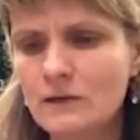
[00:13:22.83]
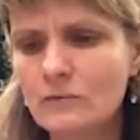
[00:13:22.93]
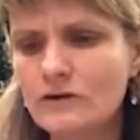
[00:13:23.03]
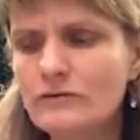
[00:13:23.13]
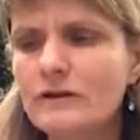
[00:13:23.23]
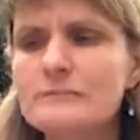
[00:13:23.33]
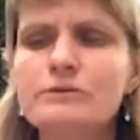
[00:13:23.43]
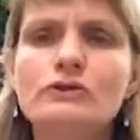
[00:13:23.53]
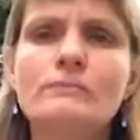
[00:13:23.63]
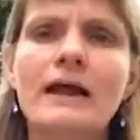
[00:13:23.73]
Withering
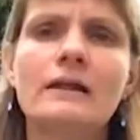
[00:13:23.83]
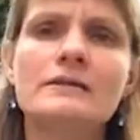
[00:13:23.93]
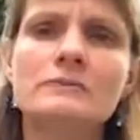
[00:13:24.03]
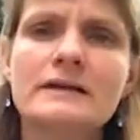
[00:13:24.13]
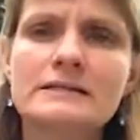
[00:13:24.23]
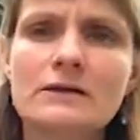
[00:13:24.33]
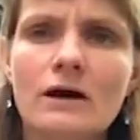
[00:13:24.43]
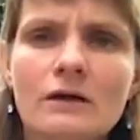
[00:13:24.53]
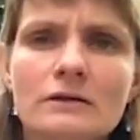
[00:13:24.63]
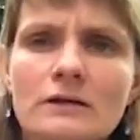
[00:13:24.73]
bluebell is what it's
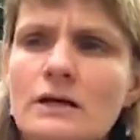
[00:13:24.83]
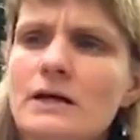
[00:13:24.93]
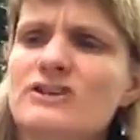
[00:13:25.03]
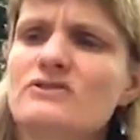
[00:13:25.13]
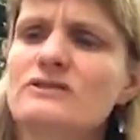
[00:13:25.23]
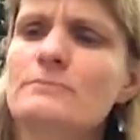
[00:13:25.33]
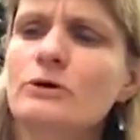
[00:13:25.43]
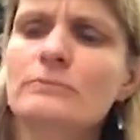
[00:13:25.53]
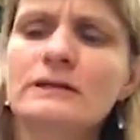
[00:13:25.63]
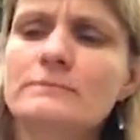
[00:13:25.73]
called. So it's a
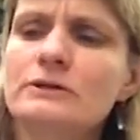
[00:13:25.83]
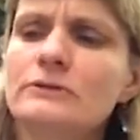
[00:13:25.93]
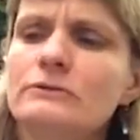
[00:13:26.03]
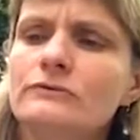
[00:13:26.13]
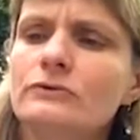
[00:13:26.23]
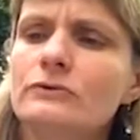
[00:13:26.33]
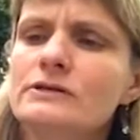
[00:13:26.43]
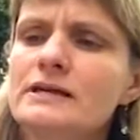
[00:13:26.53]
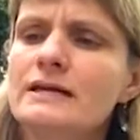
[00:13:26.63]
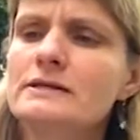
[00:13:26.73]
purpley blue, of
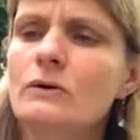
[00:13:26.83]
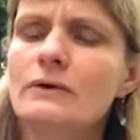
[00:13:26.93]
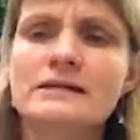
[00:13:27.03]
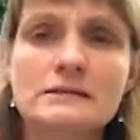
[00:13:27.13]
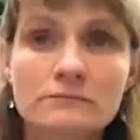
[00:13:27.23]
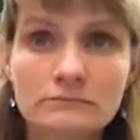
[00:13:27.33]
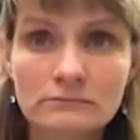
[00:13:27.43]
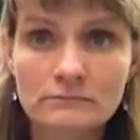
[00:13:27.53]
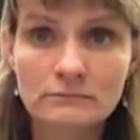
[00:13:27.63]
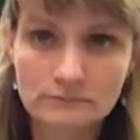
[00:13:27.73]
course, as always,
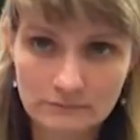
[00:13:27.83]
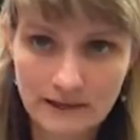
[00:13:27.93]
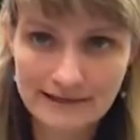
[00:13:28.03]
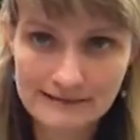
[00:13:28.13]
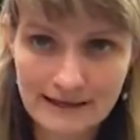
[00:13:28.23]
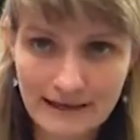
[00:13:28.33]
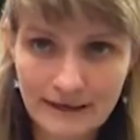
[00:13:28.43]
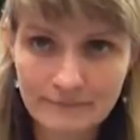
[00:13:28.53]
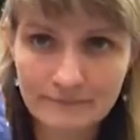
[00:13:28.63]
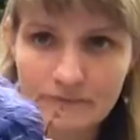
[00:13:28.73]
as I
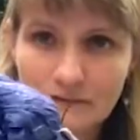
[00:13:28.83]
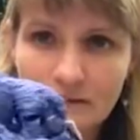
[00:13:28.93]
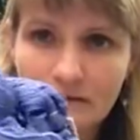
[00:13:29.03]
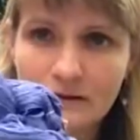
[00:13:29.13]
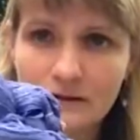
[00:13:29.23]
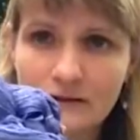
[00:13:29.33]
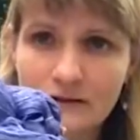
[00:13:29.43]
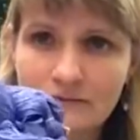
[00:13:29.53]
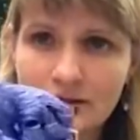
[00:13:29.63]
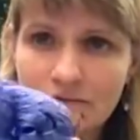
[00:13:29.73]
am.
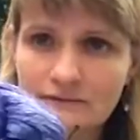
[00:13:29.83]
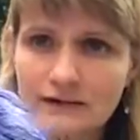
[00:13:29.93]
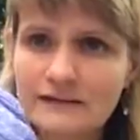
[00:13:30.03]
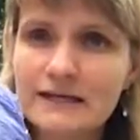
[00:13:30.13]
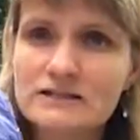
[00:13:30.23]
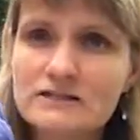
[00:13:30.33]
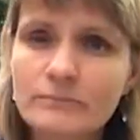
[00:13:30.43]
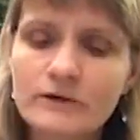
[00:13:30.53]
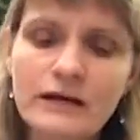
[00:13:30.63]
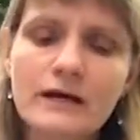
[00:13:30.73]
Love it. I think it's so
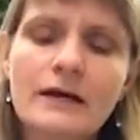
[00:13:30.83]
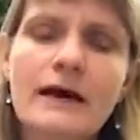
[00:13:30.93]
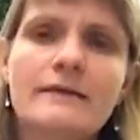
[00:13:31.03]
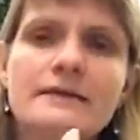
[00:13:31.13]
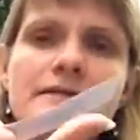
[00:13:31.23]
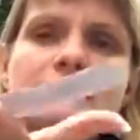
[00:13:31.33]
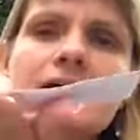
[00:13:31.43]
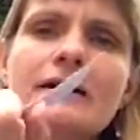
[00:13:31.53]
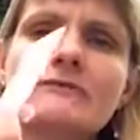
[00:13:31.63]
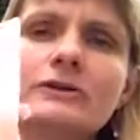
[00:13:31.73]
pretty. And this is
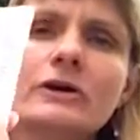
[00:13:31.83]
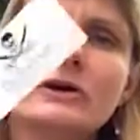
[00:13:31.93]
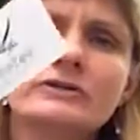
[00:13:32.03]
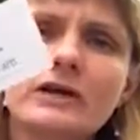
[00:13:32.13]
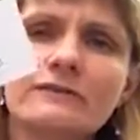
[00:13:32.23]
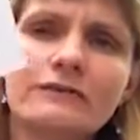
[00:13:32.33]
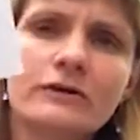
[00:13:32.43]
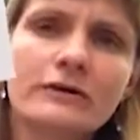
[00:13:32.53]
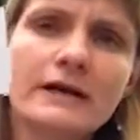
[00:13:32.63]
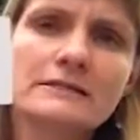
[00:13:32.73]
Dye for Yarn. Dye for
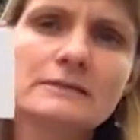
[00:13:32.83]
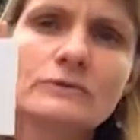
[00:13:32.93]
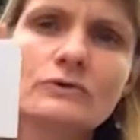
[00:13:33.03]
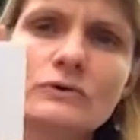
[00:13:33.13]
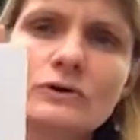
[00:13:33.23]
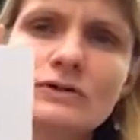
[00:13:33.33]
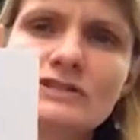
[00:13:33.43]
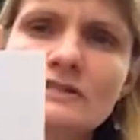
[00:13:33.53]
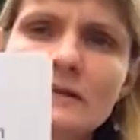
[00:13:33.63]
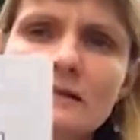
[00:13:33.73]
Yarn has some
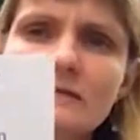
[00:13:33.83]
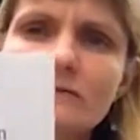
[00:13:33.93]
gorgeous things.